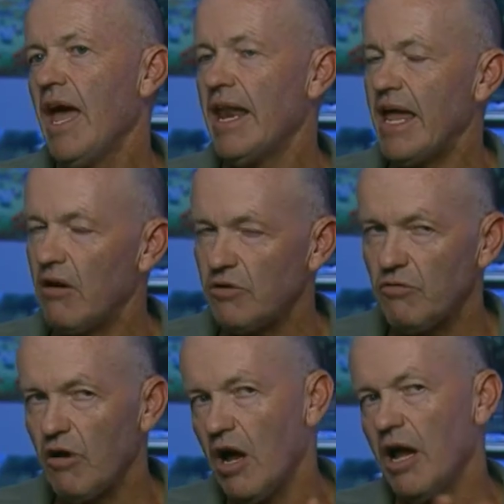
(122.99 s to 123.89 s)
and how
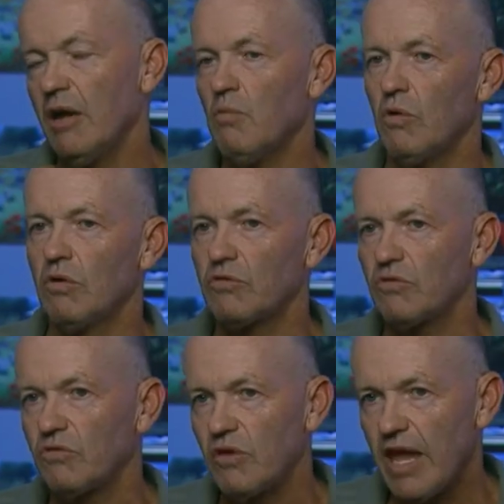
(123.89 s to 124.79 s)
your eye
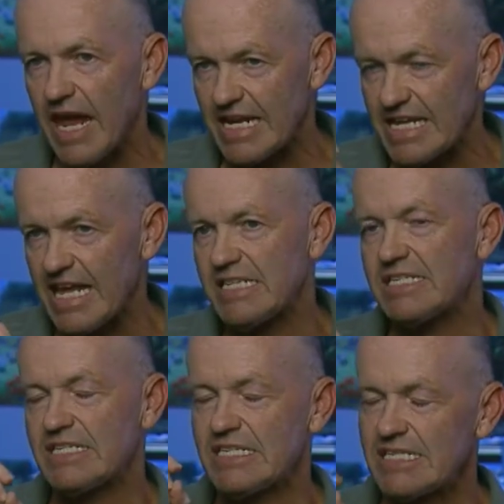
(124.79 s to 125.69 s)
works and
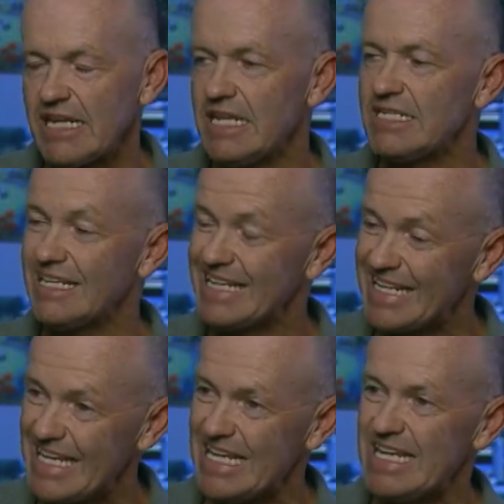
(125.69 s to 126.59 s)
gets the sense. And the
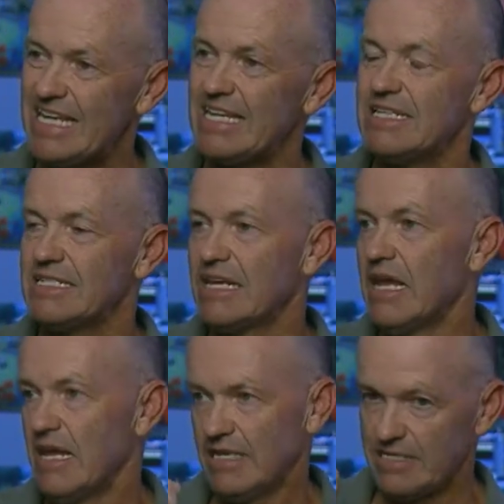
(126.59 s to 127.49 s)
key is
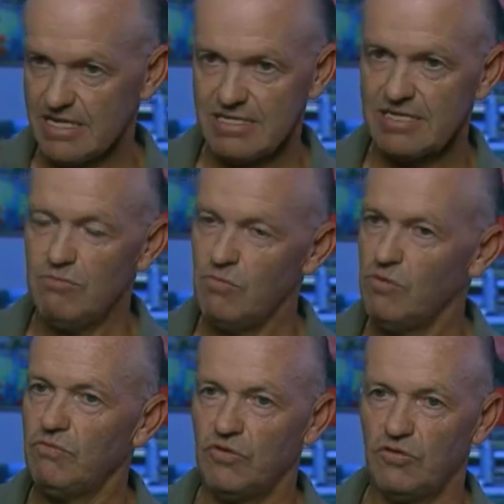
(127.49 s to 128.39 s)
does it
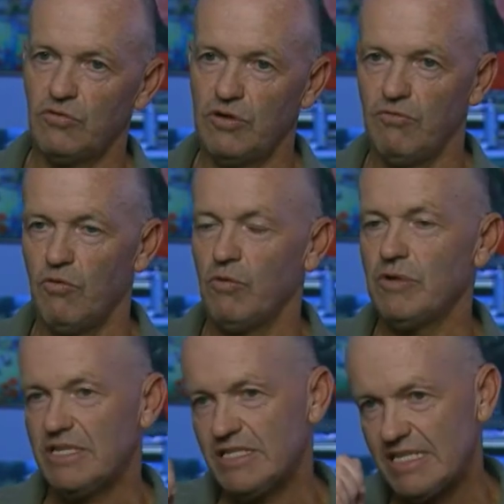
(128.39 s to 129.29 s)
move the story
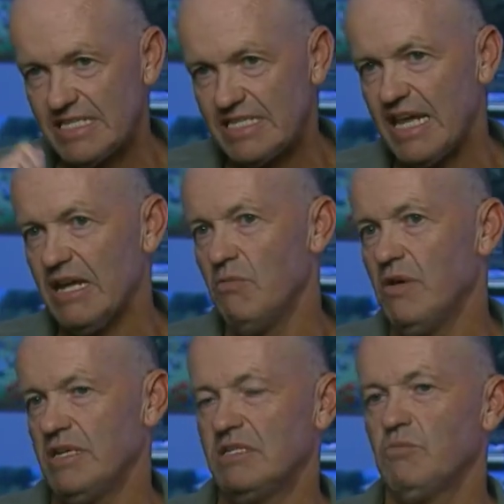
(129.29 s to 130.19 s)
forward? Does it say
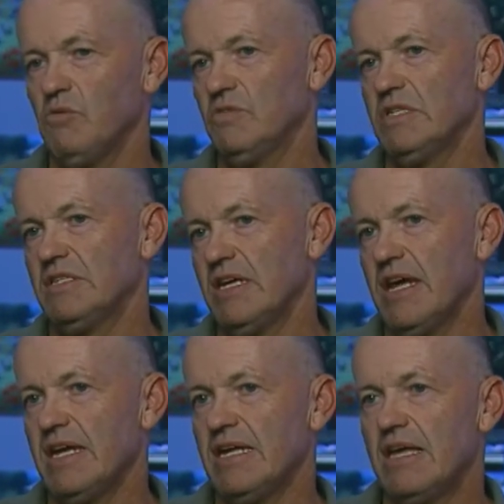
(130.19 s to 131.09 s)
what it's supposed to
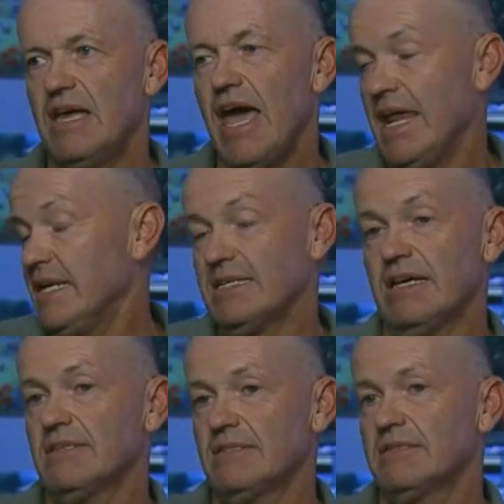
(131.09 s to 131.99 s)
say? And it
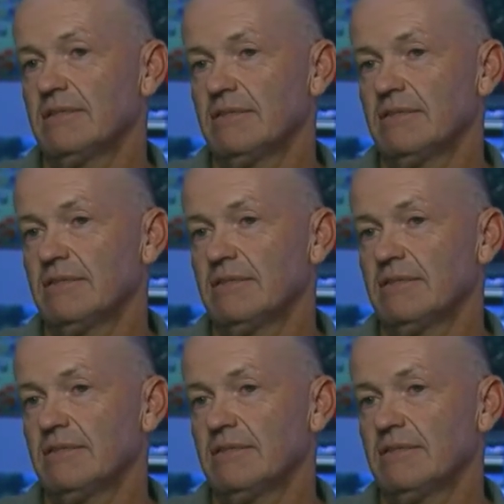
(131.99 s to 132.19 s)
does.